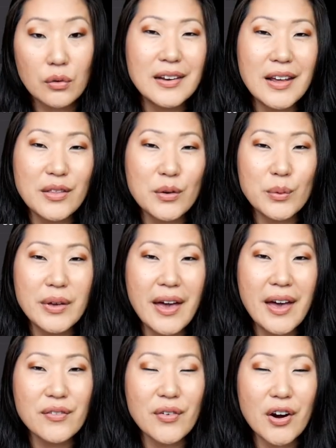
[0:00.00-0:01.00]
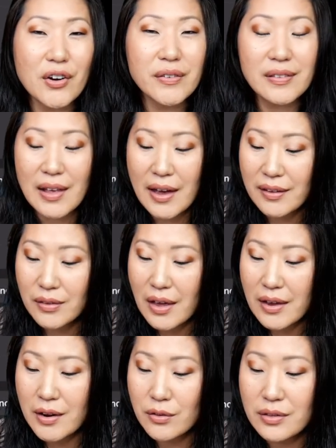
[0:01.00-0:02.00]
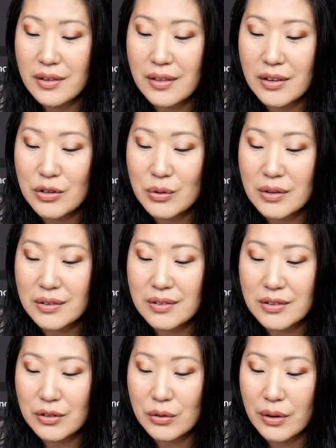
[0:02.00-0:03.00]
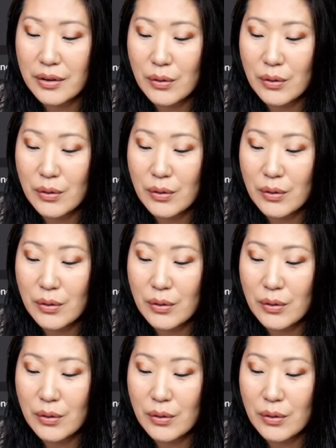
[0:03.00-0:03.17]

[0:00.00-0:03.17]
Now that we have our slides, another thing that you can do